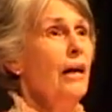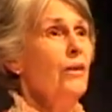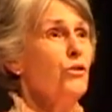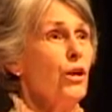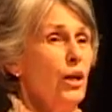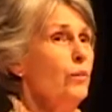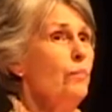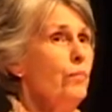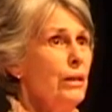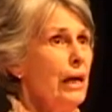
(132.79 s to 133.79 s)
So
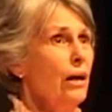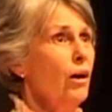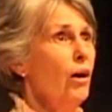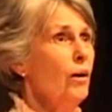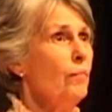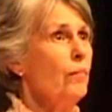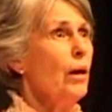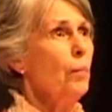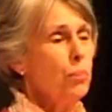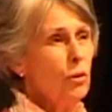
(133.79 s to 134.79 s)
they are a
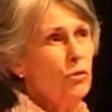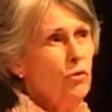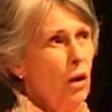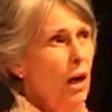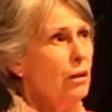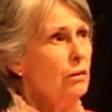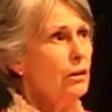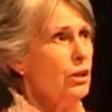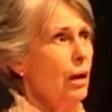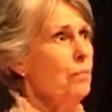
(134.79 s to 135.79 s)
profound
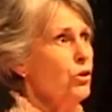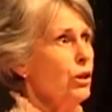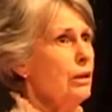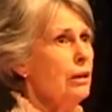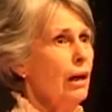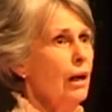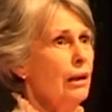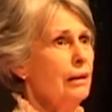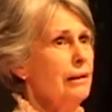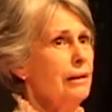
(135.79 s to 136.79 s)
subject,
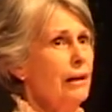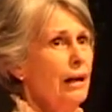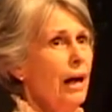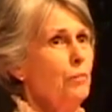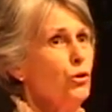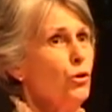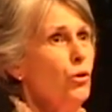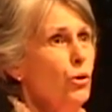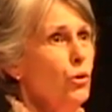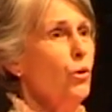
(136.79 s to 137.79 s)
and I'm sure
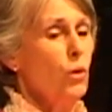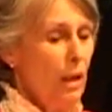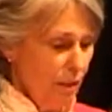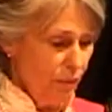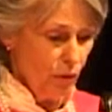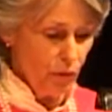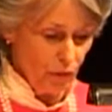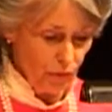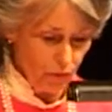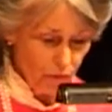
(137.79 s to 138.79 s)
you'll all have your
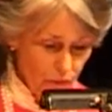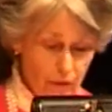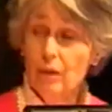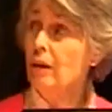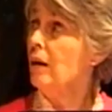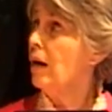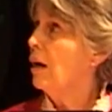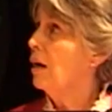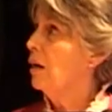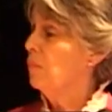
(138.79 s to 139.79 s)
different
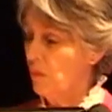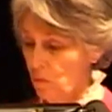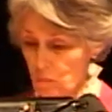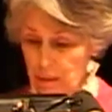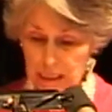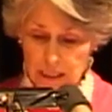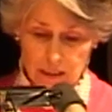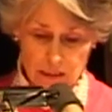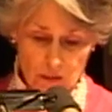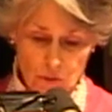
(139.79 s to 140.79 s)
reasons